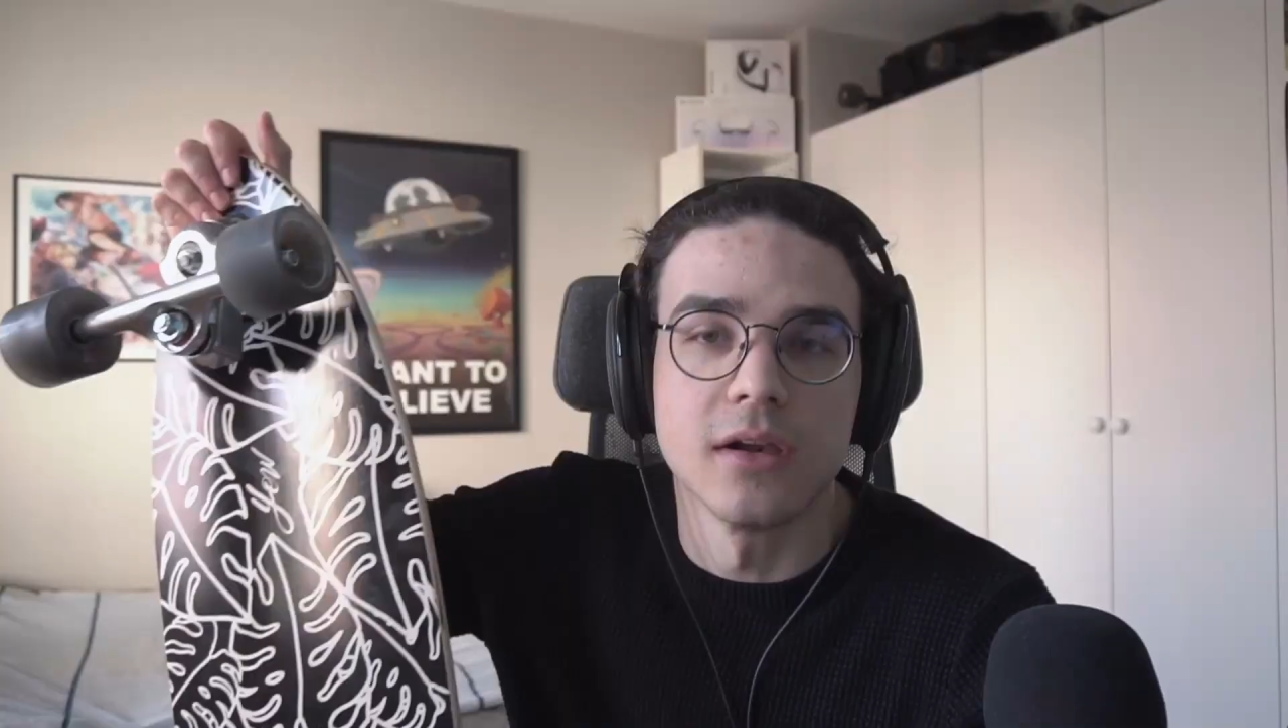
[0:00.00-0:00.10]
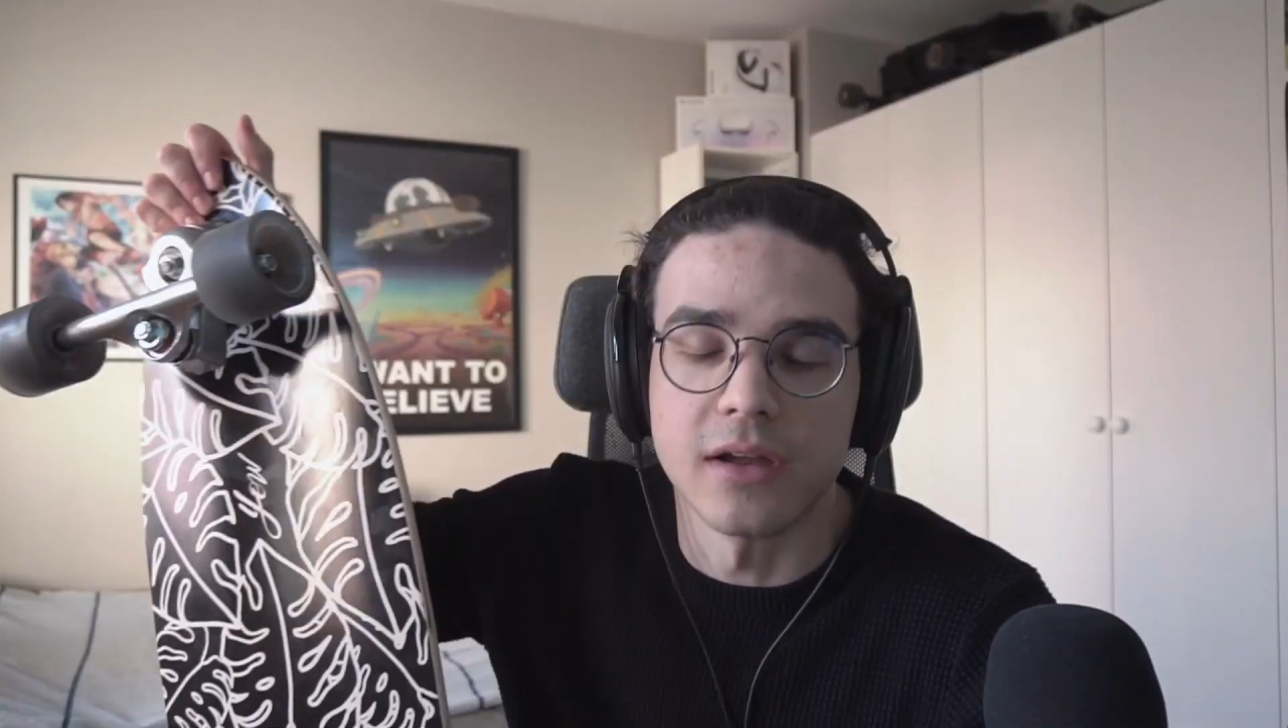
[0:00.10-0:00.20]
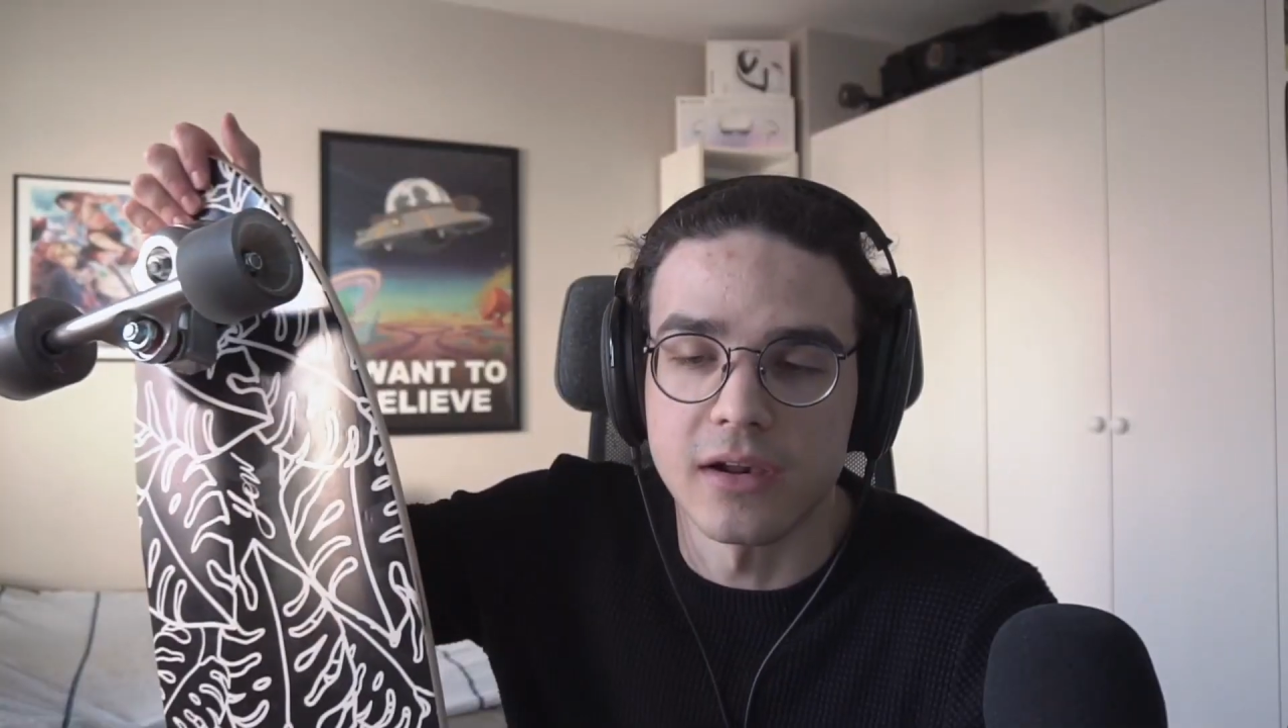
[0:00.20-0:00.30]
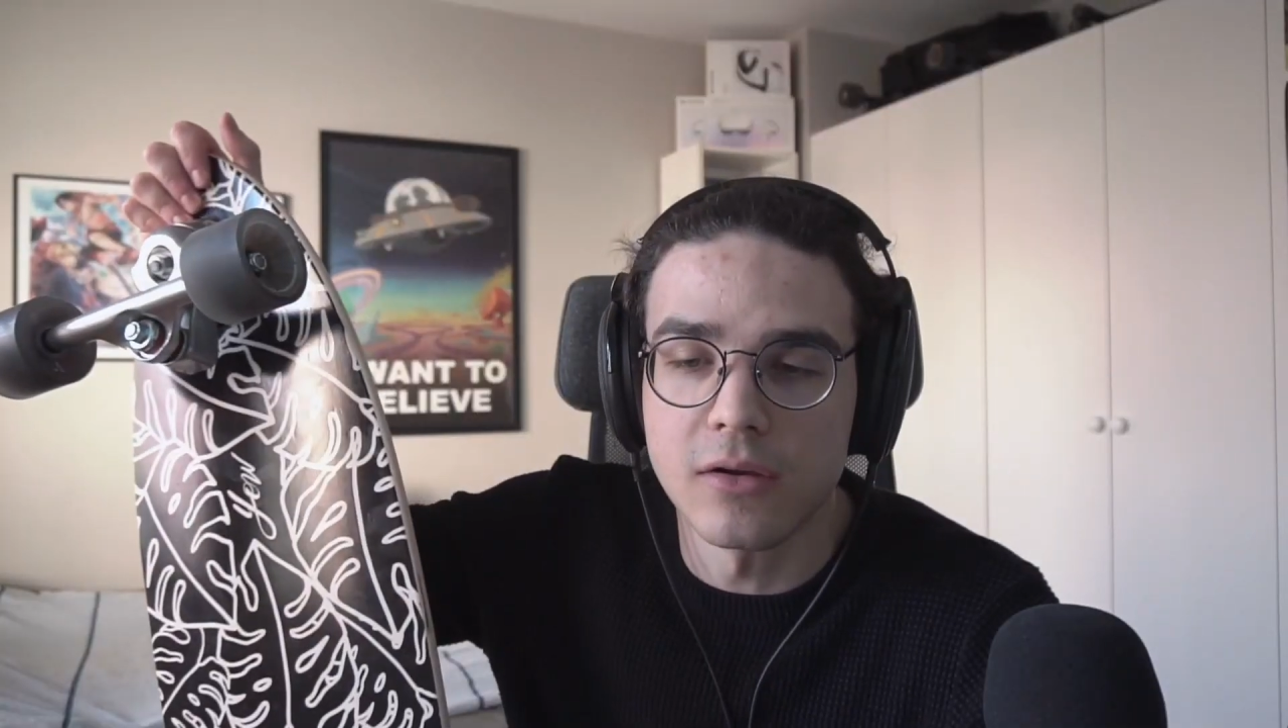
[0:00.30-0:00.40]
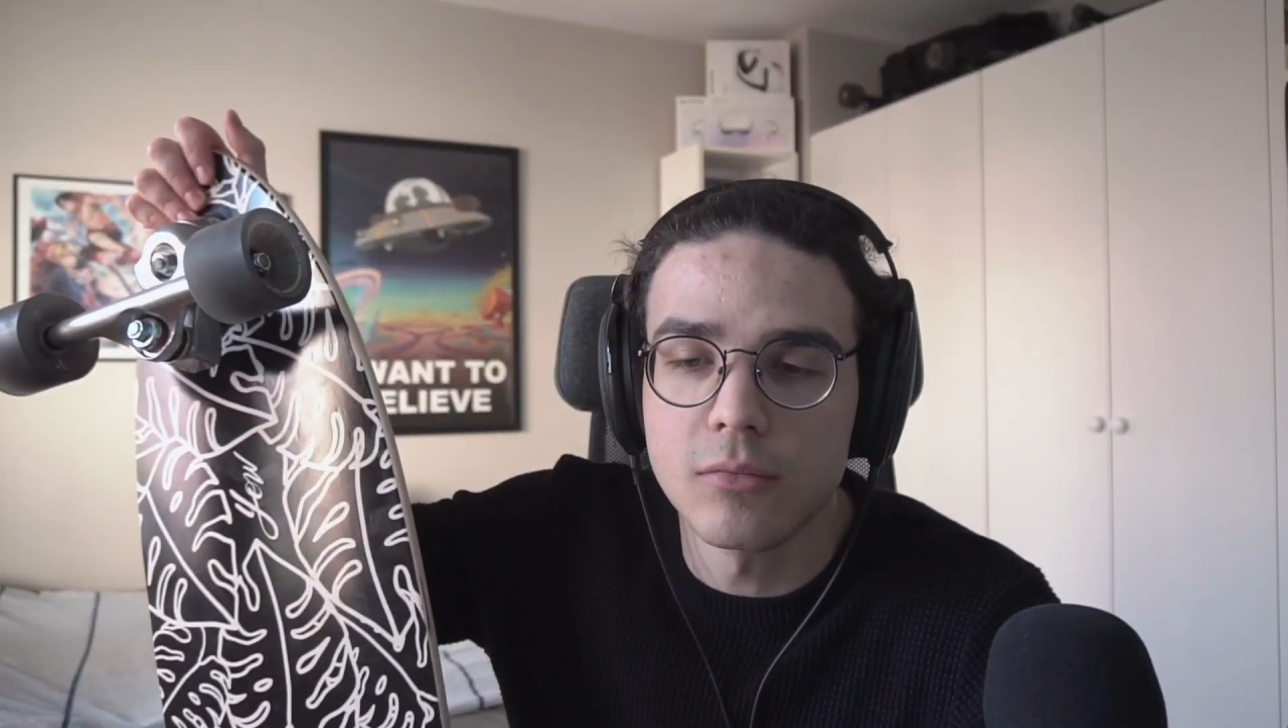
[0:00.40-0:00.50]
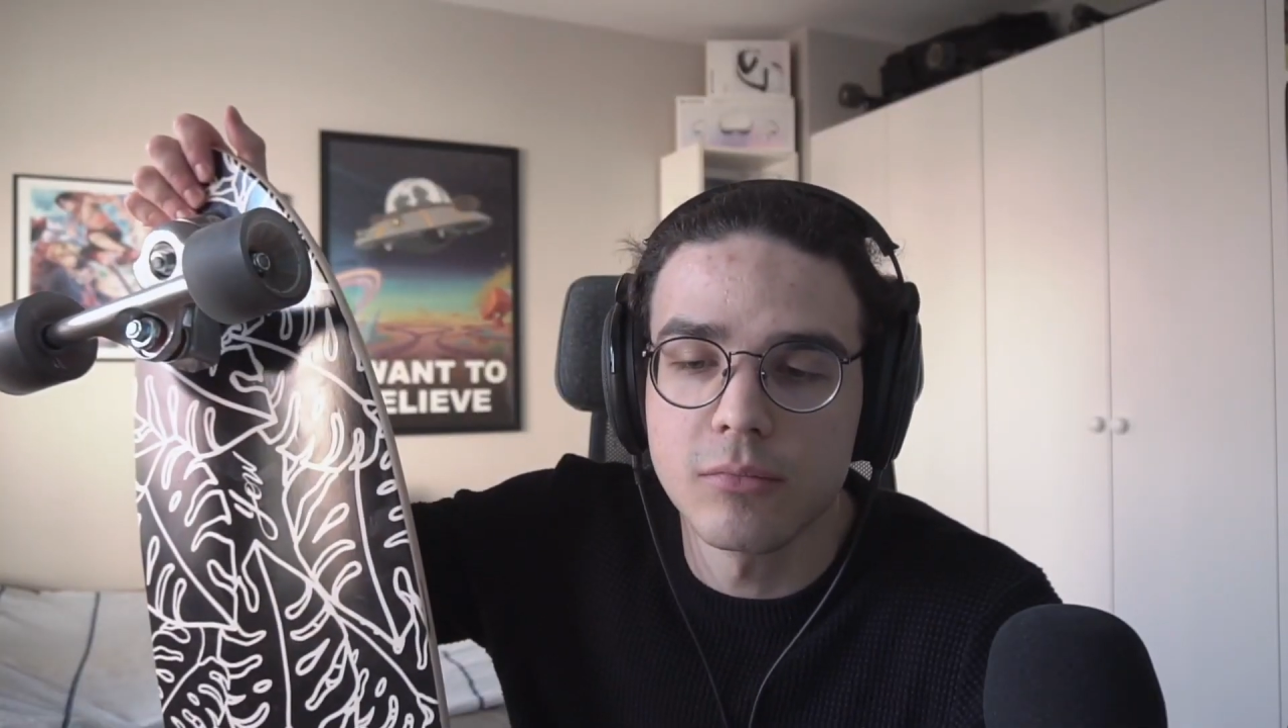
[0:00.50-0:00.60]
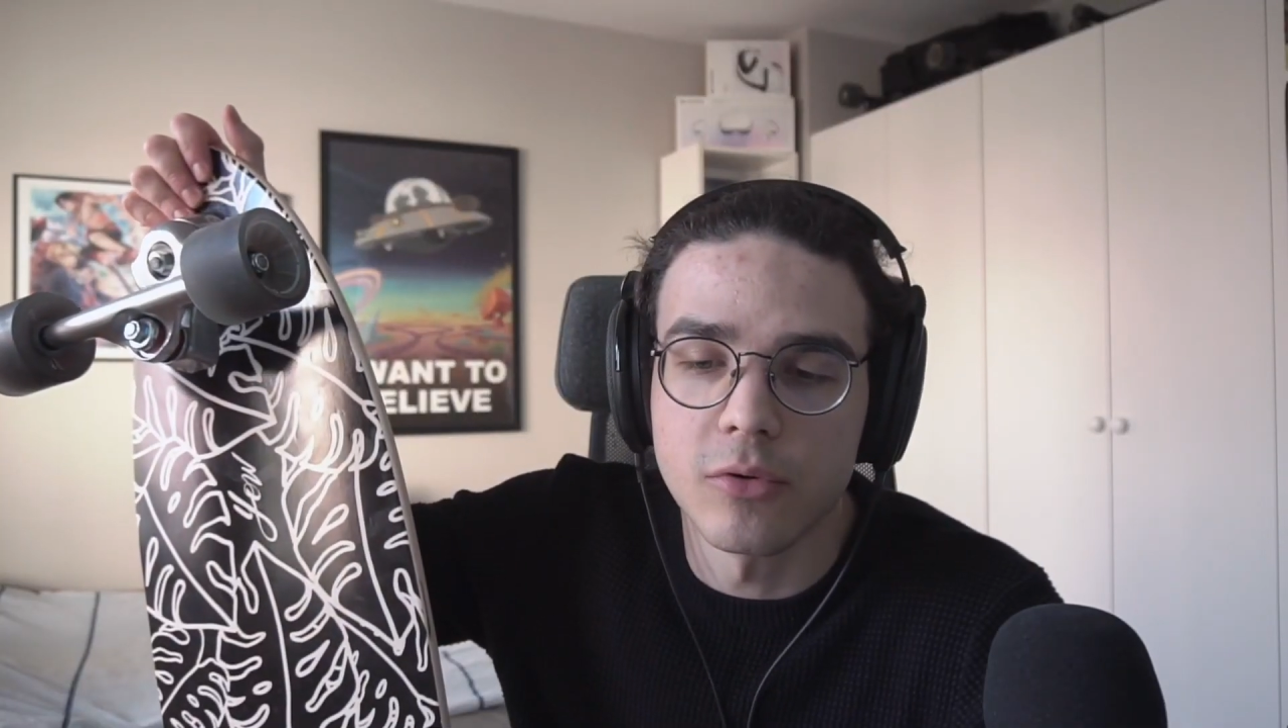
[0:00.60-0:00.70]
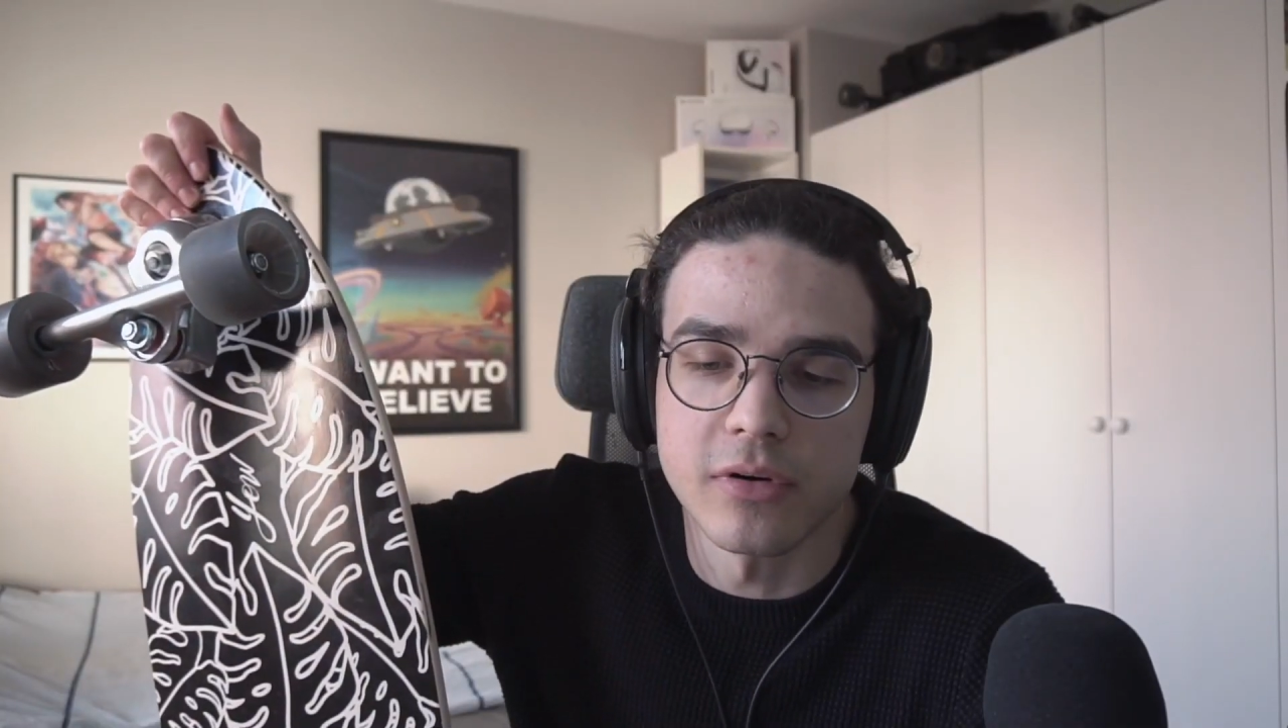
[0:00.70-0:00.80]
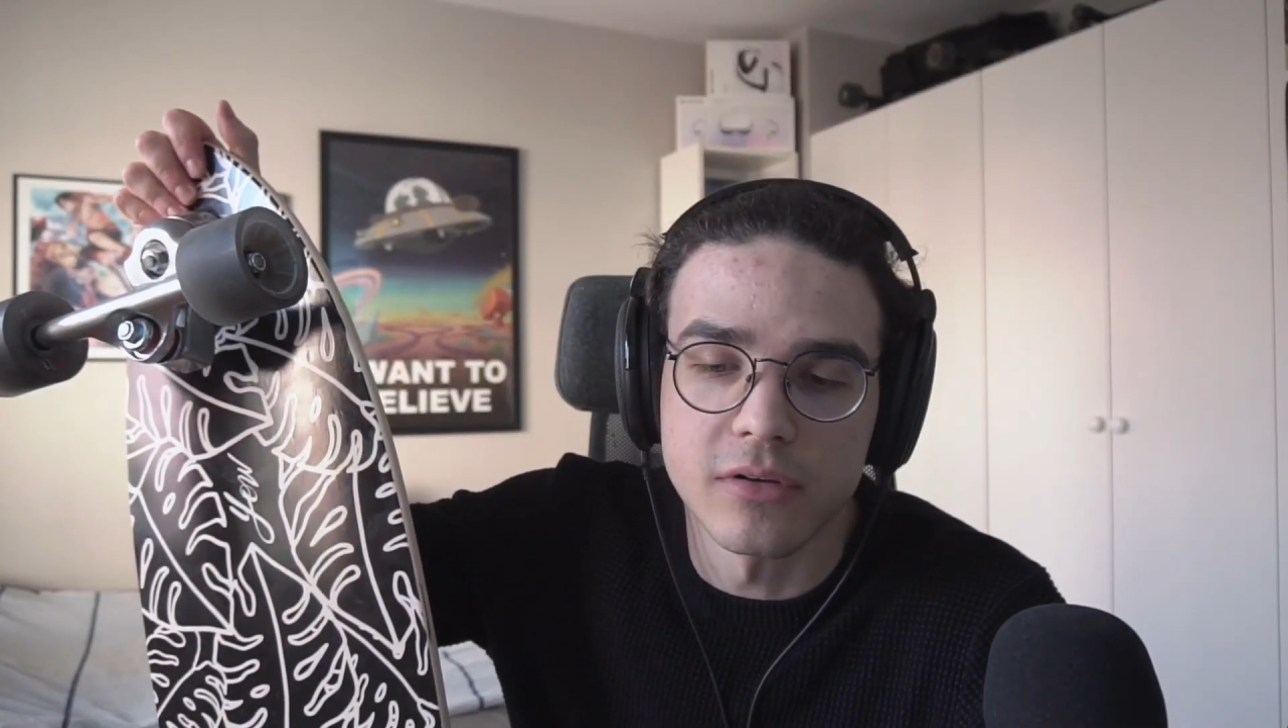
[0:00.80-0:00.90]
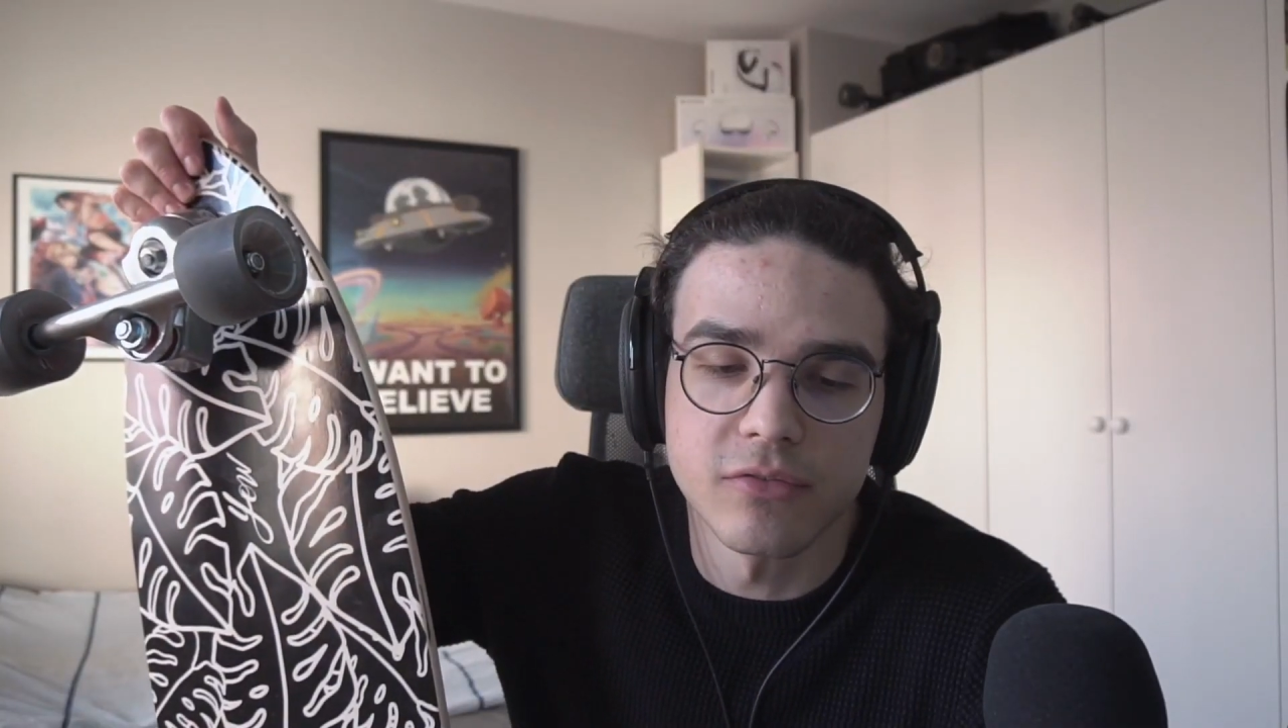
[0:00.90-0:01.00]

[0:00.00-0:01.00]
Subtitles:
Like, longboard